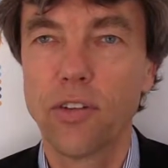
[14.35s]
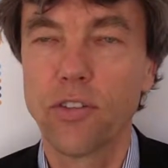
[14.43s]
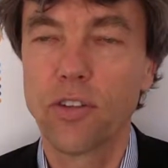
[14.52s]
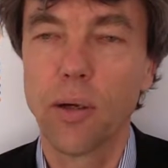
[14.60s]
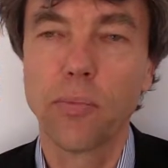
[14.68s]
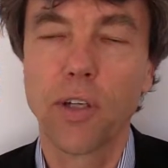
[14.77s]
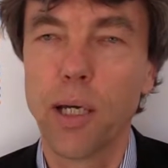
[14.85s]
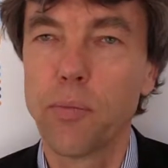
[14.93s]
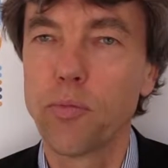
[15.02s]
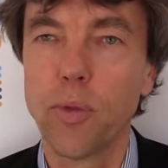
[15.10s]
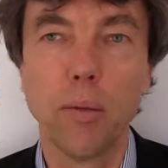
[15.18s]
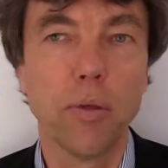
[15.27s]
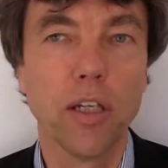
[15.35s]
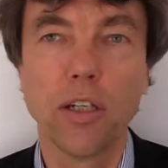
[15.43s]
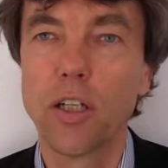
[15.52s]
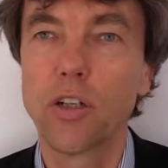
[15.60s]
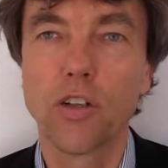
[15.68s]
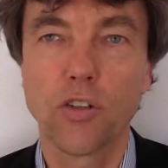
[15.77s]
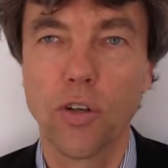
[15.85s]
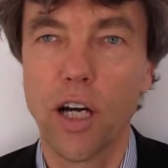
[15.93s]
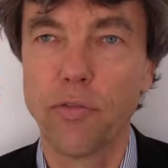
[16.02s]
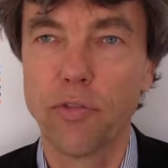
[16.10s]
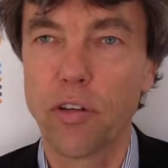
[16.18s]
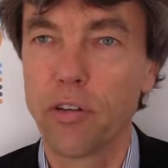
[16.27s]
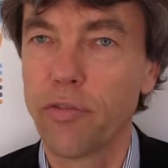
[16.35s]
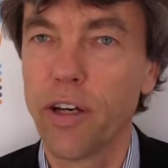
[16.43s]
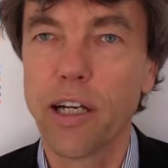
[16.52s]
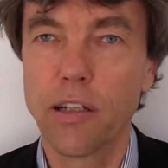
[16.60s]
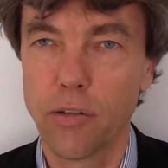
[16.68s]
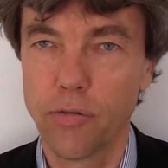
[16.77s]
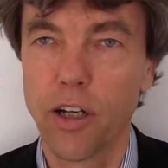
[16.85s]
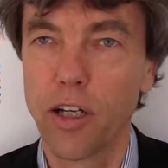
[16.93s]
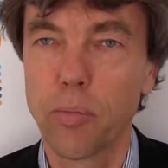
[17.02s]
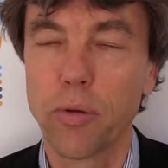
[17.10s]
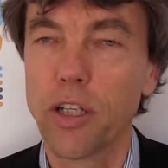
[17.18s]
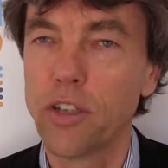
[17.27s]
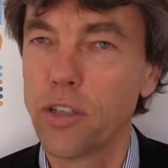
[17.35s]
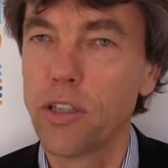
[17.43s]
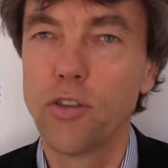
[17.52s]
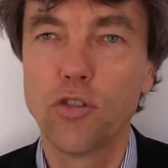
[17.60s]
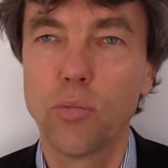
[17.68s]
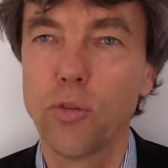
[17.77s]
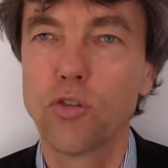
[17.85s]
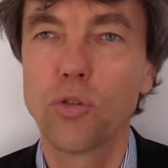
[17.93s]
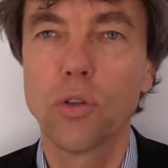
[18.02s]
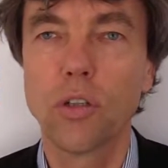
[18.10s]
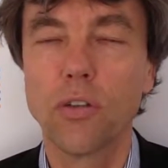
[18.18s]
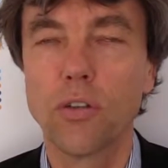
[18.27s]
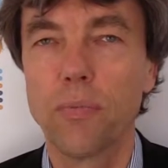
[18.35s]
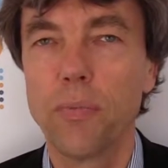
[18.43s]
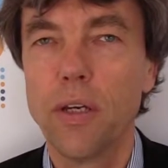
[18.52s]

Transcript: and sometimes maybe a year or so after the fact if calibration needs to be sorted.